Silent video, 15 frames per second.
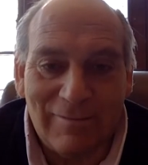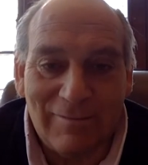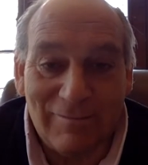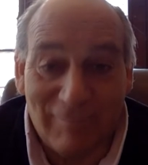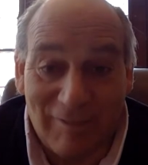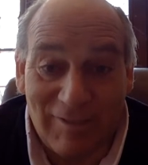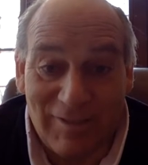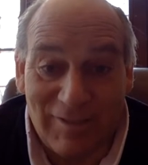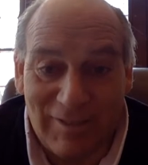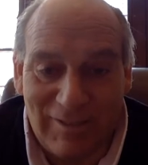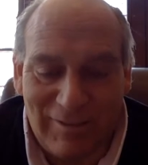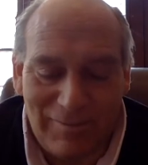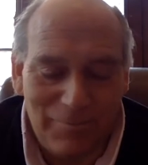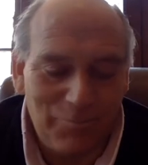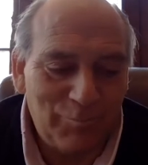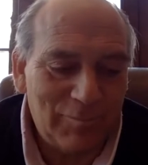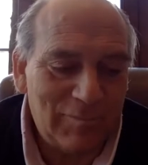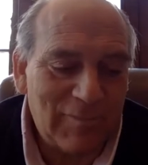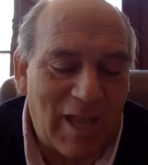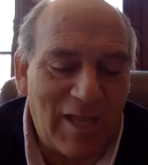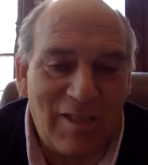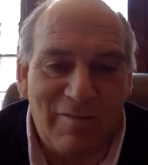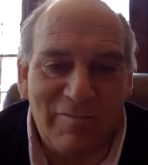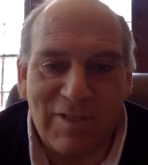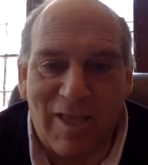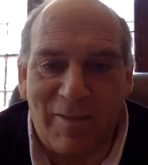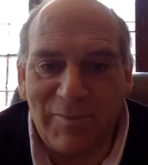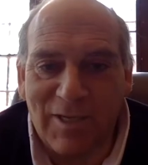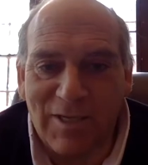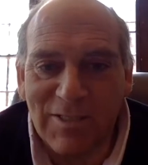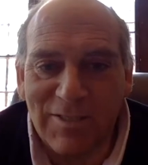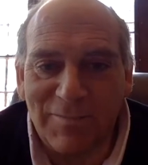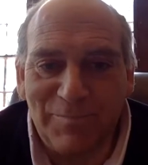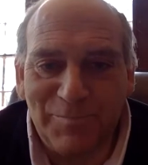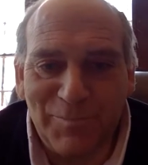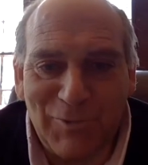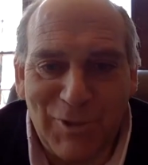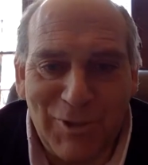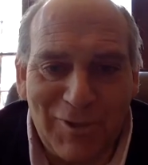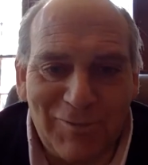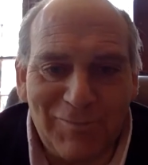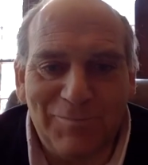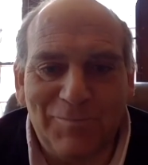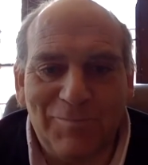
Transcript: really? I love skeptics, you know.